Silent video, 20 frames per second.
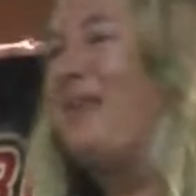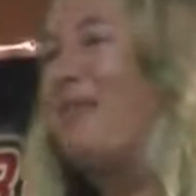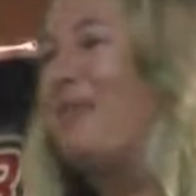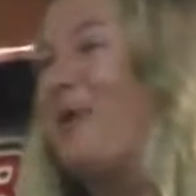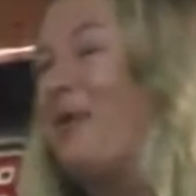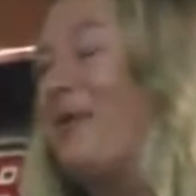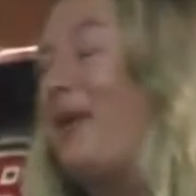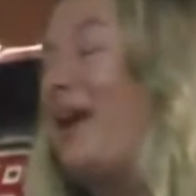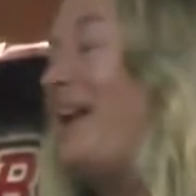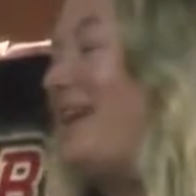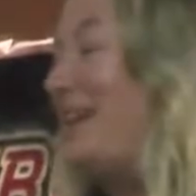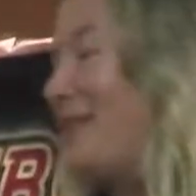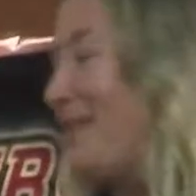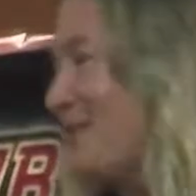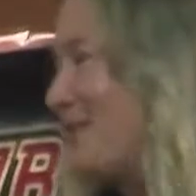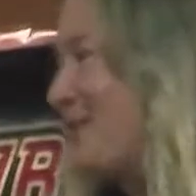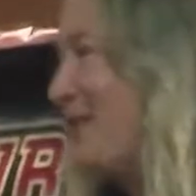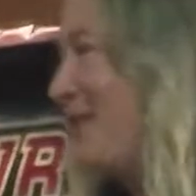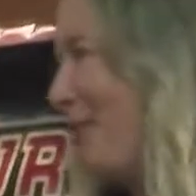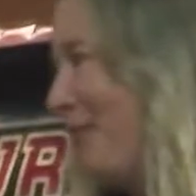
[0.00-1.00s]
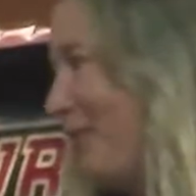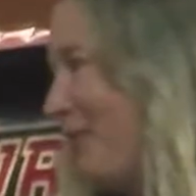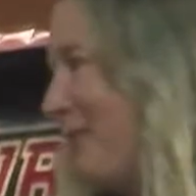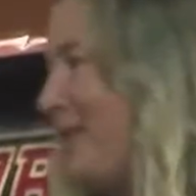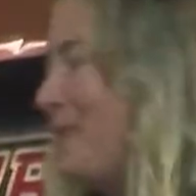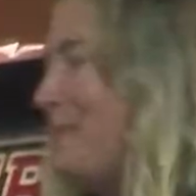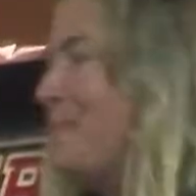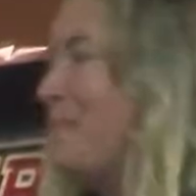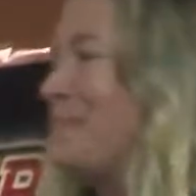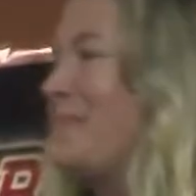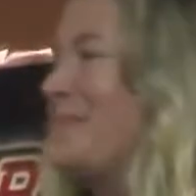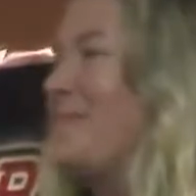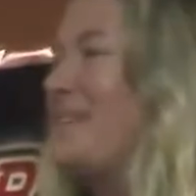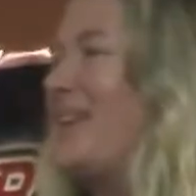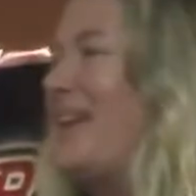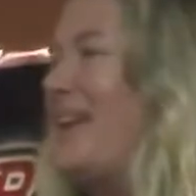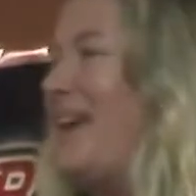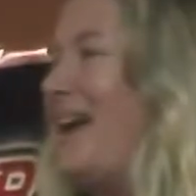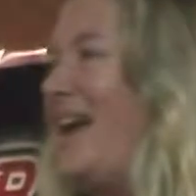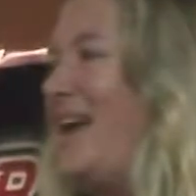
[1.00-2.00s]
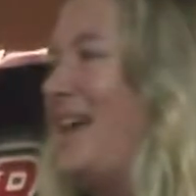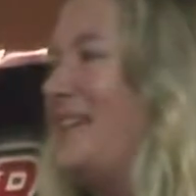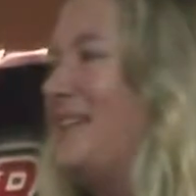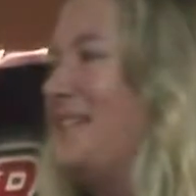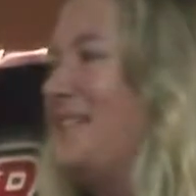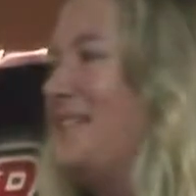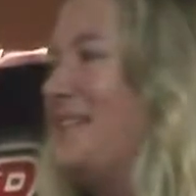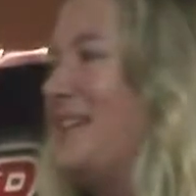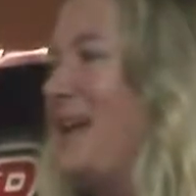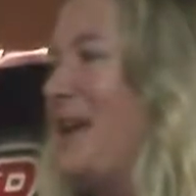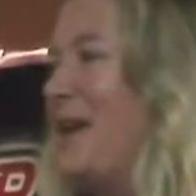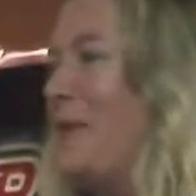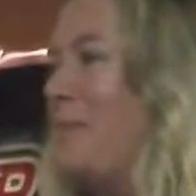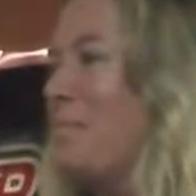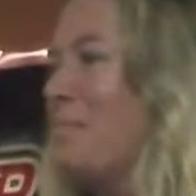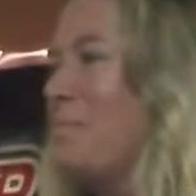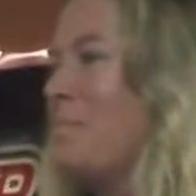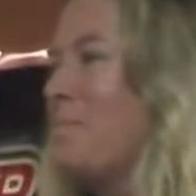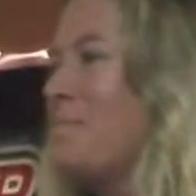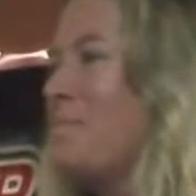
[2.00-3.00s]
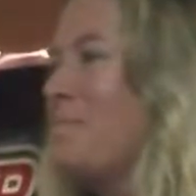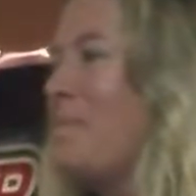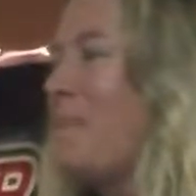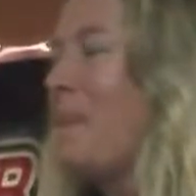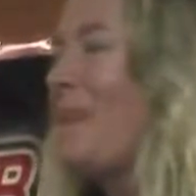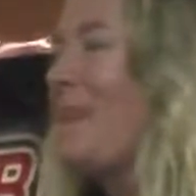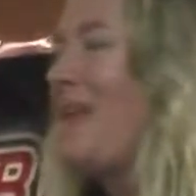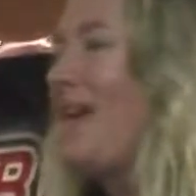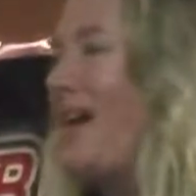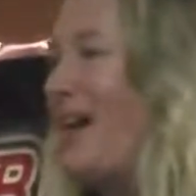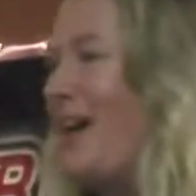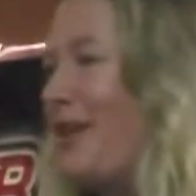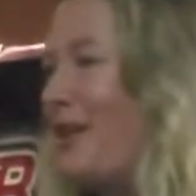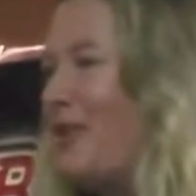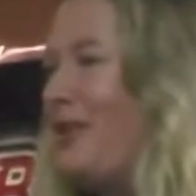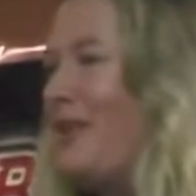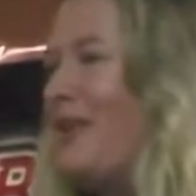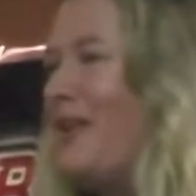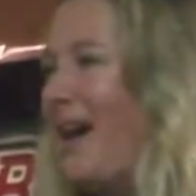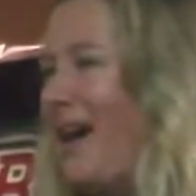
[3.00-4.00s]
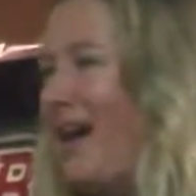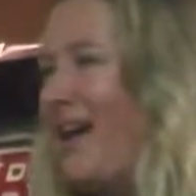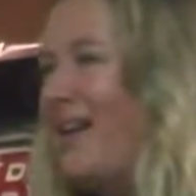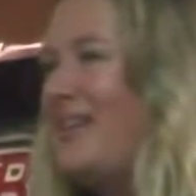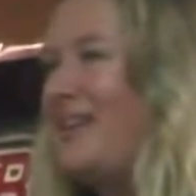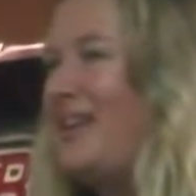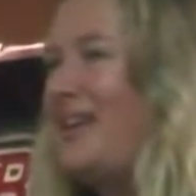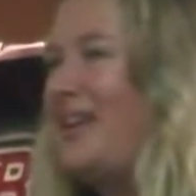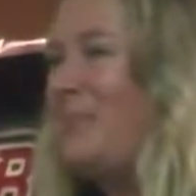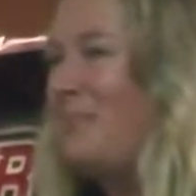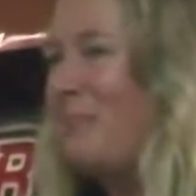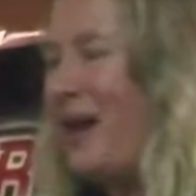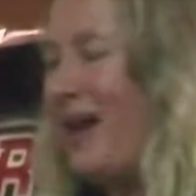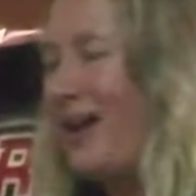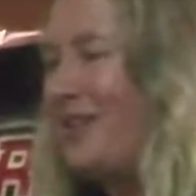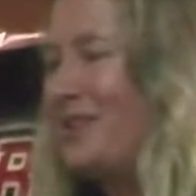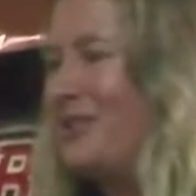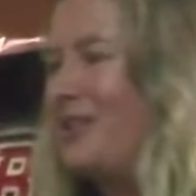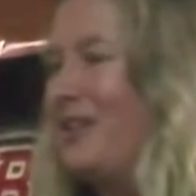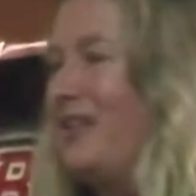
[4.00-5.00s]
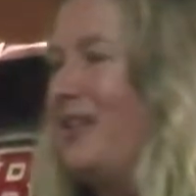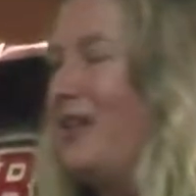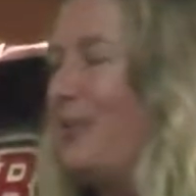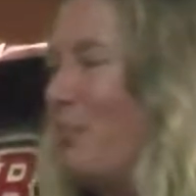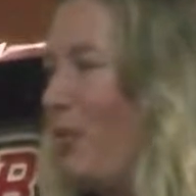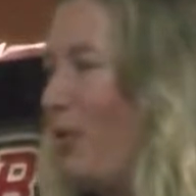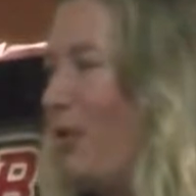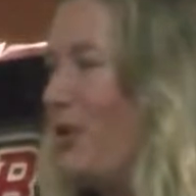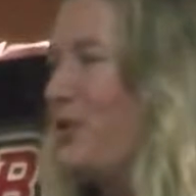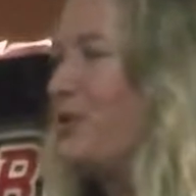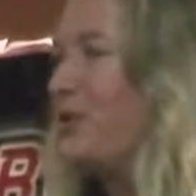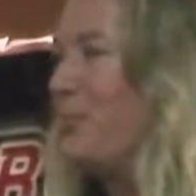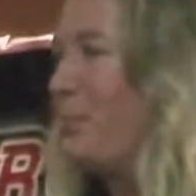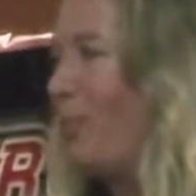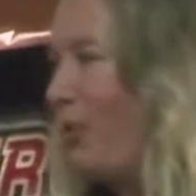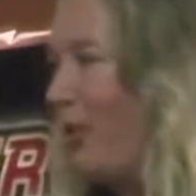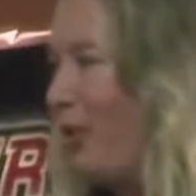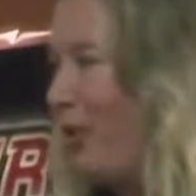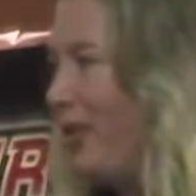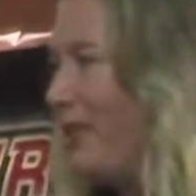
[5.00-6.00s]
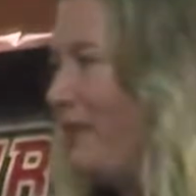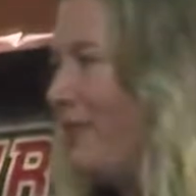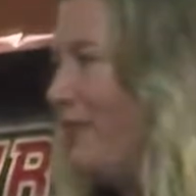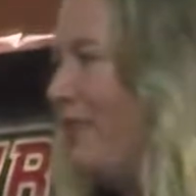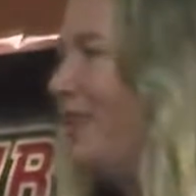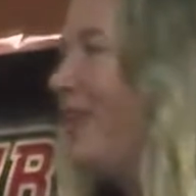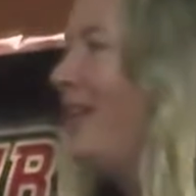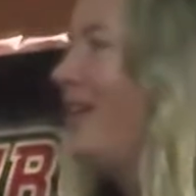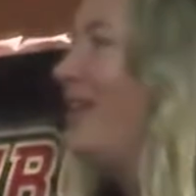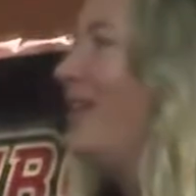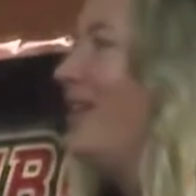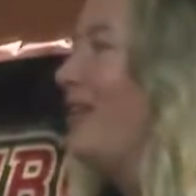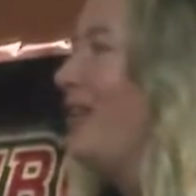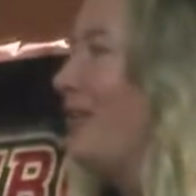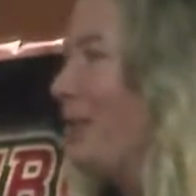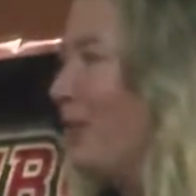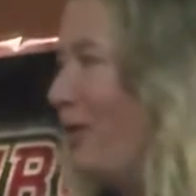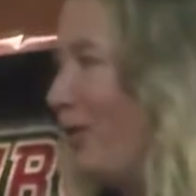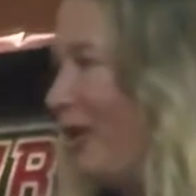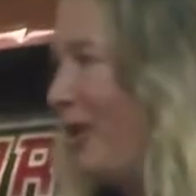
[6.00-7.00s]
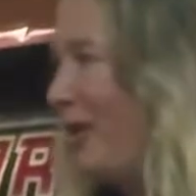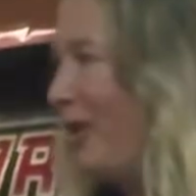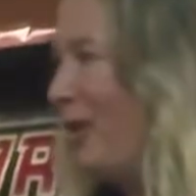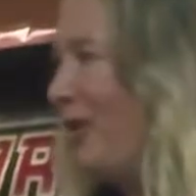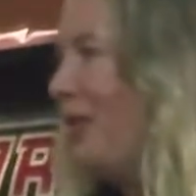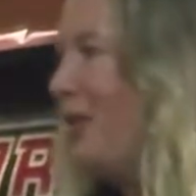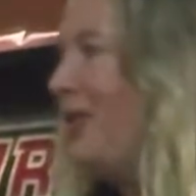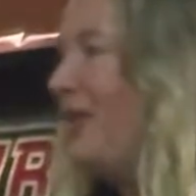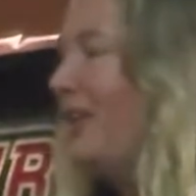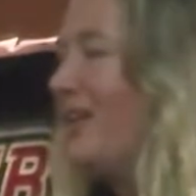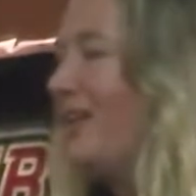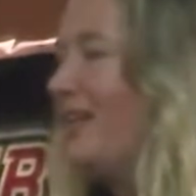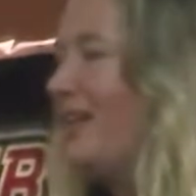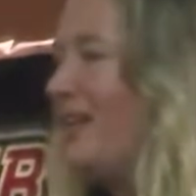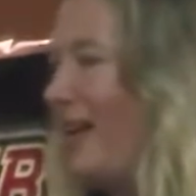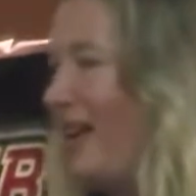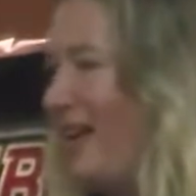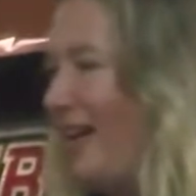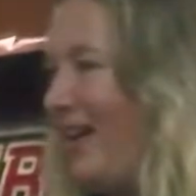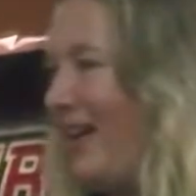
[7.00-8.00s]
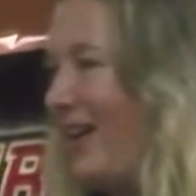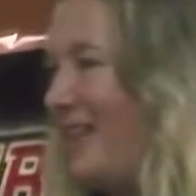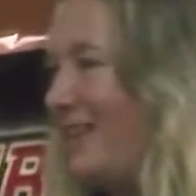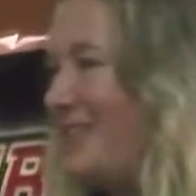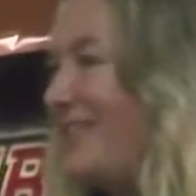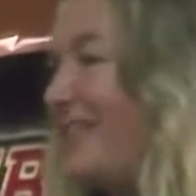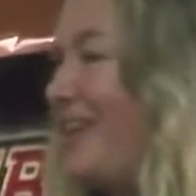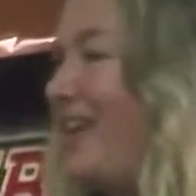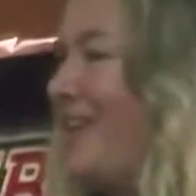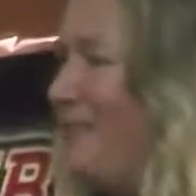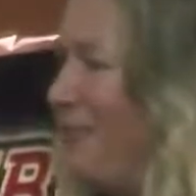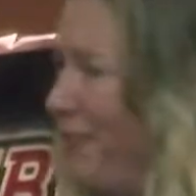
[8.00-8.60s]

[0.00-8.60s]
when we were 8 years old, and I could not imagine a more supportive, loyal, kind, and